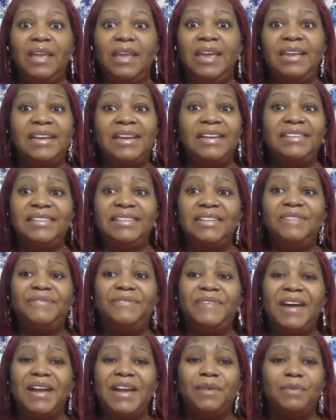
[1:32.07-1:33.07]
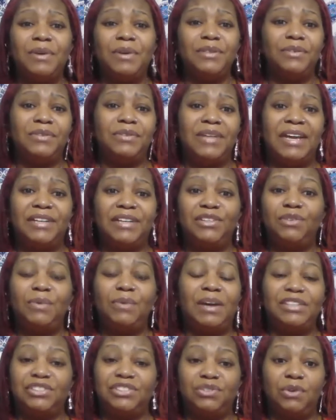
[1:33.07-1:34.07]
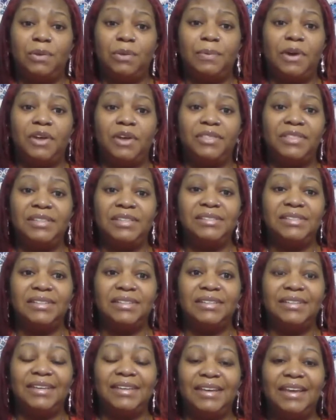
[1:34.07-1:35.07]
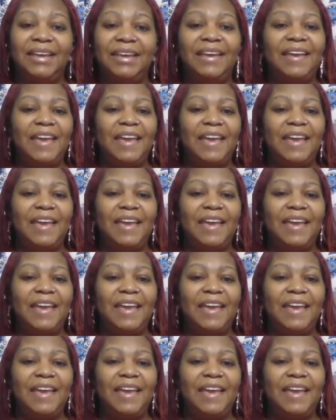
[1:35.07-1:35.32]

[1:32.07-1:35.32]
And identifying whether or not do I show up authentically?